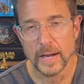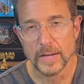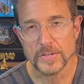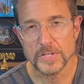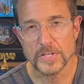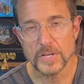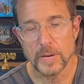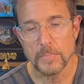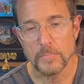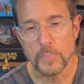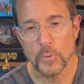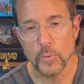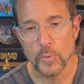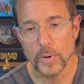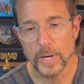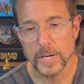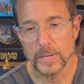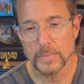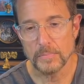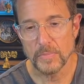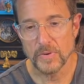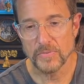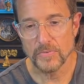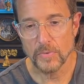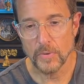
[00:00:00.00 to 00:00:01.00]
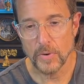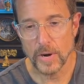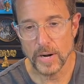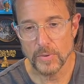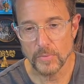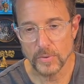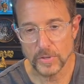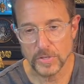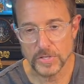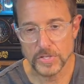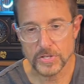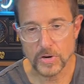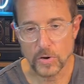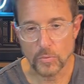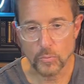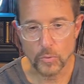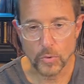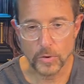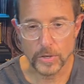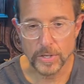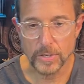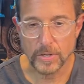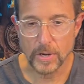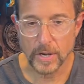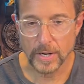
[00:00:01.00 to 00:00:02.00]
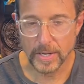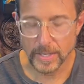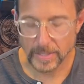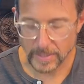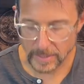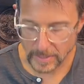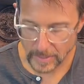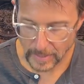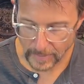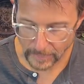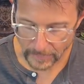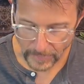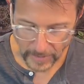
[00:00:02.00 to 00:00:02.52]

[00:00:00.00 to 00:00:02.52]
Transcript: at some point before I really start working on it.